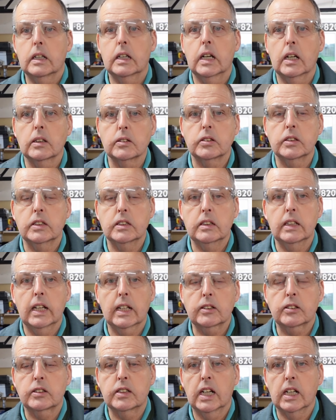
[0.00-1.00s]
I'll see you
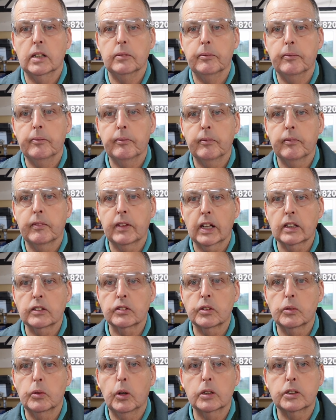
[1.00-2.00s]
next time, and thanks
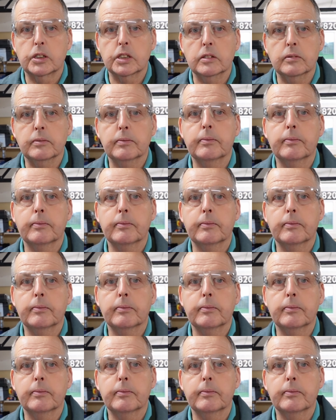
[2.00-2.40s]
for watching.